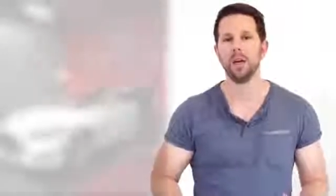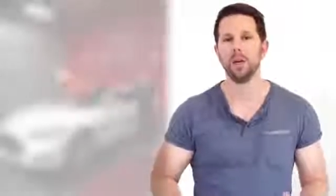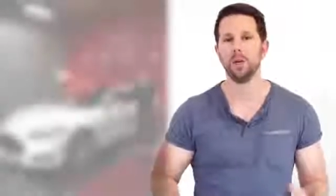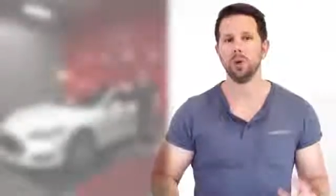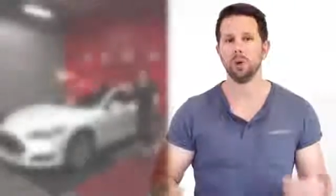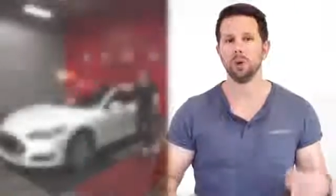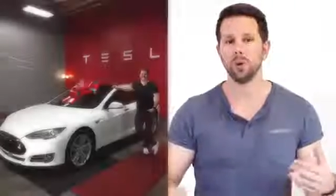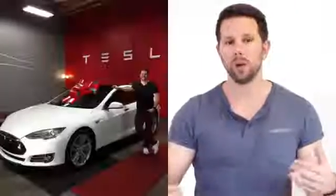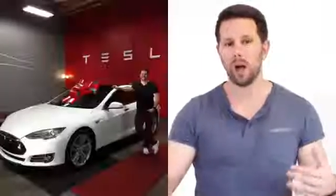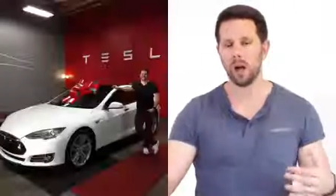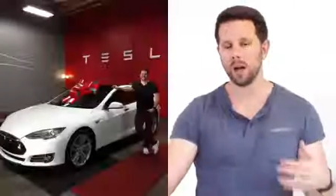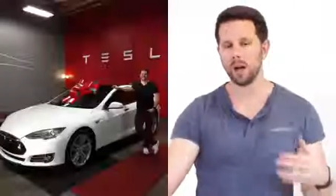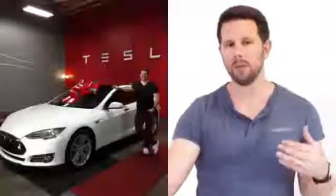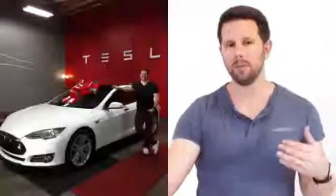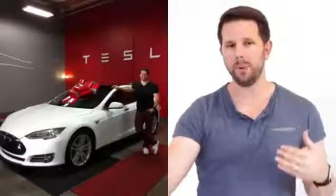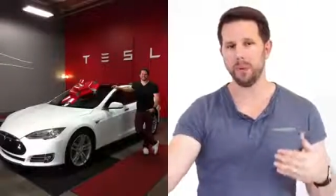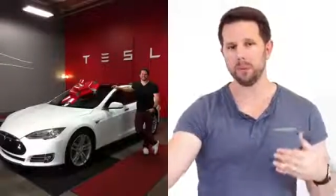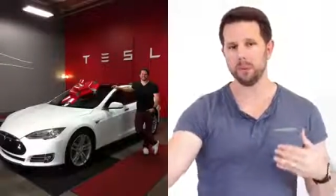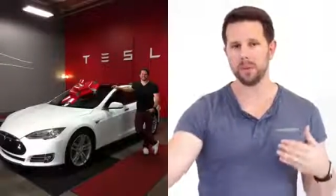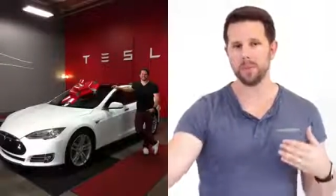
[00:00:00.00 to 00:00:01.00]
you're not
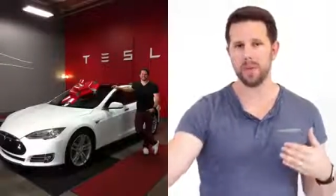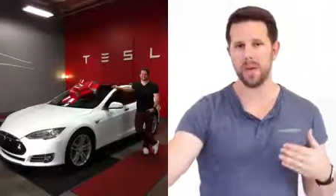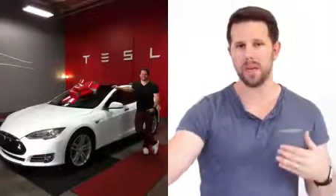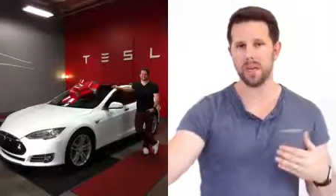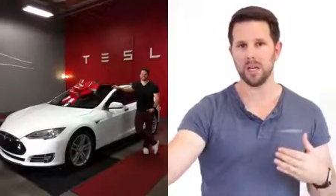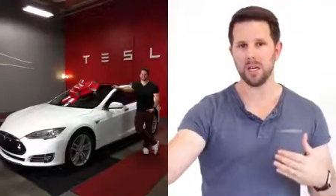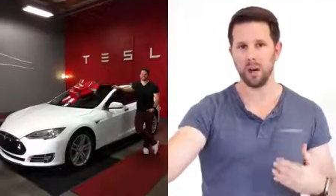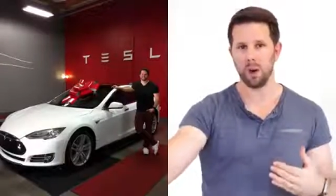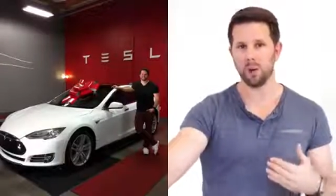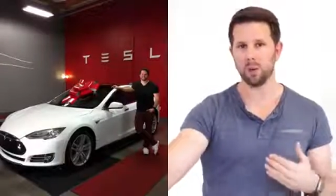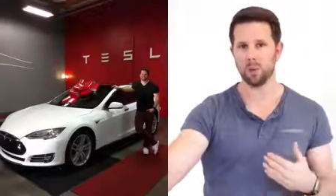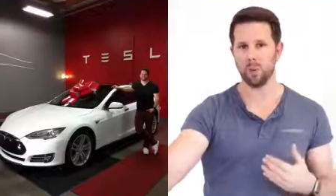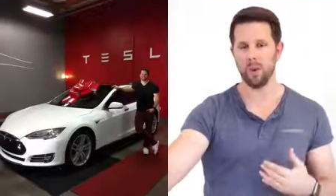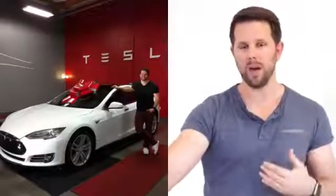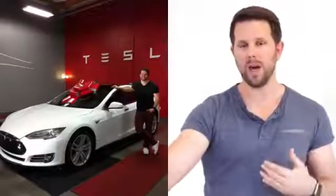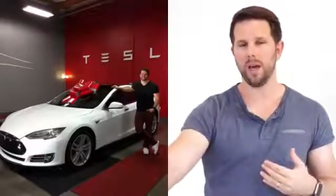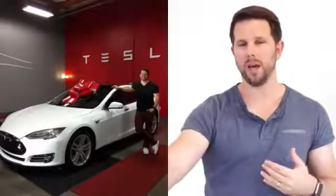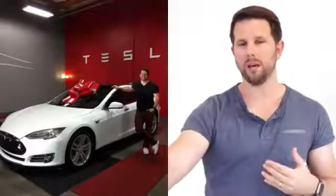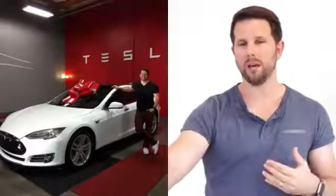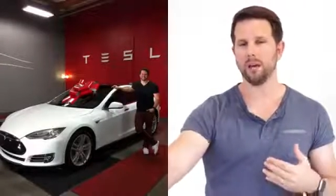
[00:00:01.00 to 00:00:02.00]
going to be able to make it all the
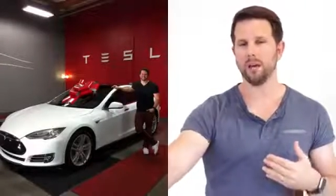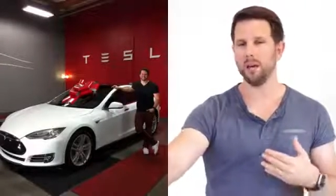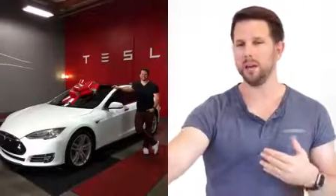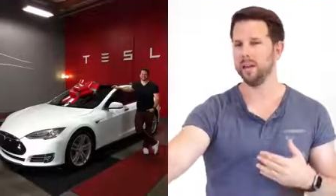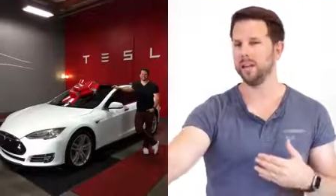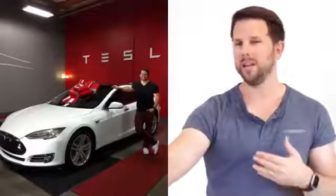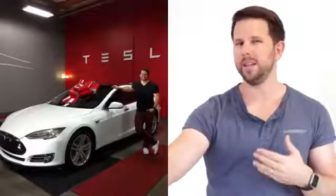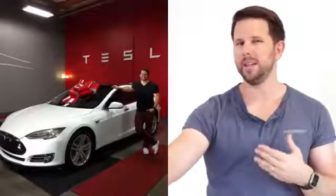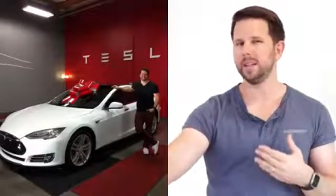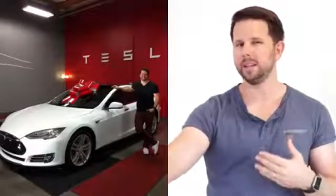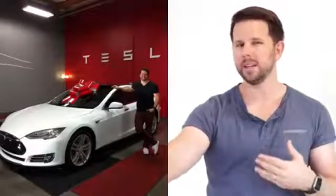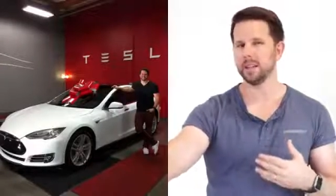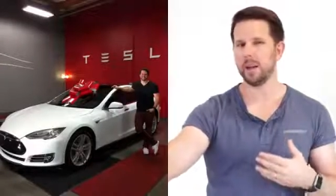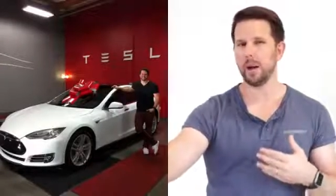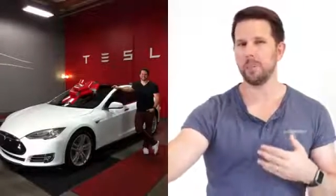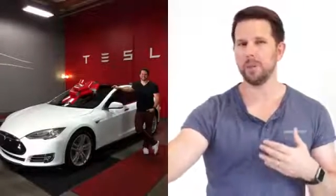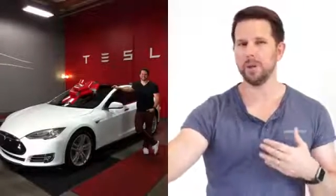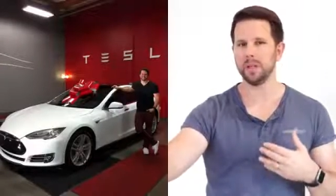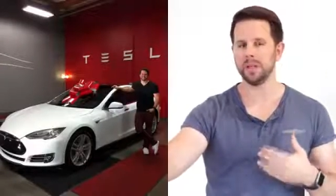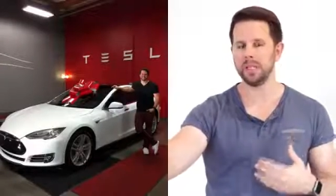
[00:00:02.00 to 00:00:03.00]
way. You're going to need to
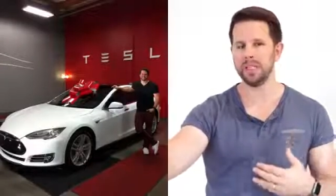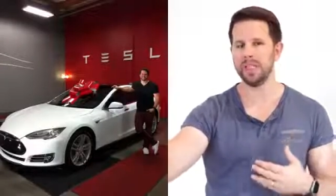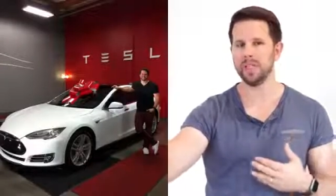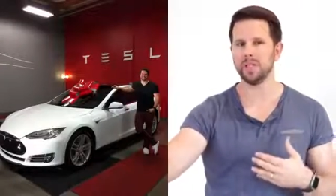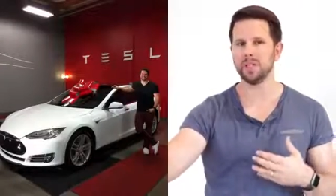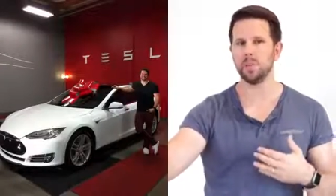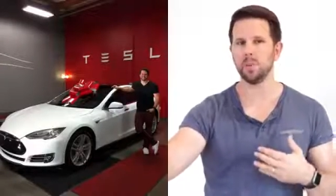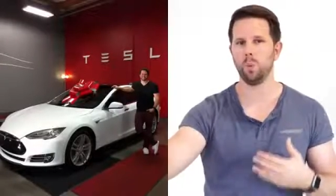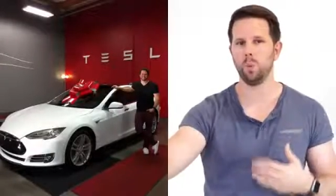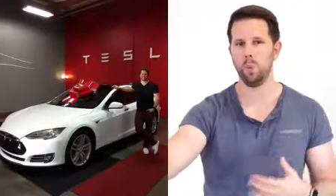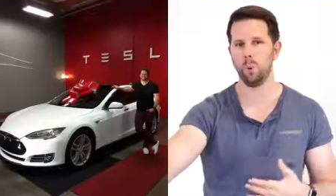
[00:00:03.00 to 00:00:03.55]
stop at least